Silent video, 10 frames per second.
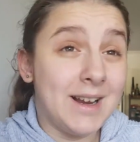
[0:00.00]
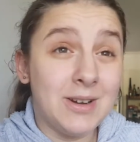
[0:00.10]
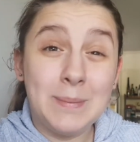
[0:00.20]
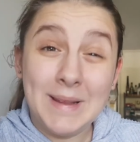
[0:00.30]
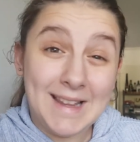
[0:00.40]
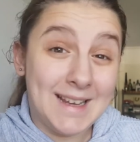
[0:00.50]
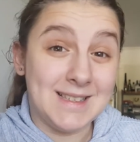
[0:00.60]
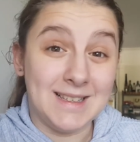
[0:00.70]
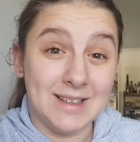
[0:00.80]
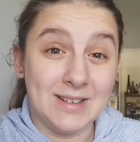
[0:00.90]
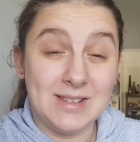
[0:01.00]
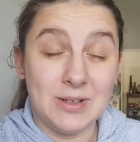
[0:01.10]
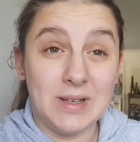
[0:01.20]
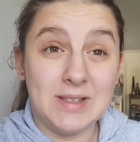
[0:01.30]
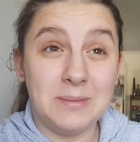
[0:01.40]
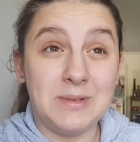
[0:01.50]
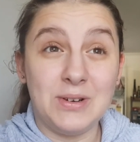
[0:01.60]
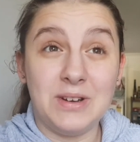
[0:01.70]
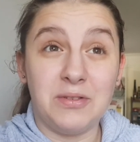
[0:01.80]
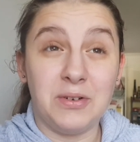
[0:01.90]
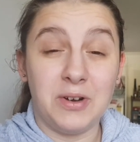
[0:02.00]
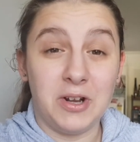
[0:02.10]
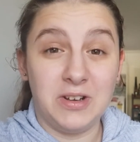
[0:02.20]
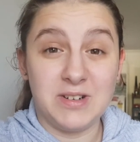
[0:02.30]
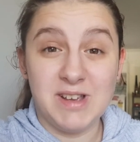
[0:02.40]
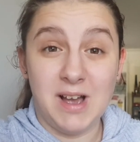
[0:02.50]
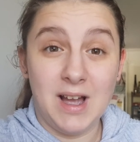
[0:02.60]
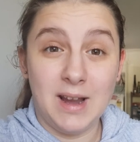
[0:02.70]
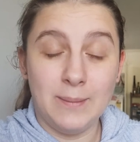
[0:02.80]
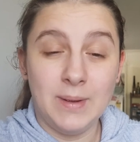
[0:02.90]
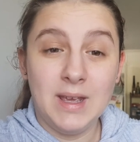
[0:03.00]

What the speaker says: I got a bit lazy though, so I stopped doing it for a very long time,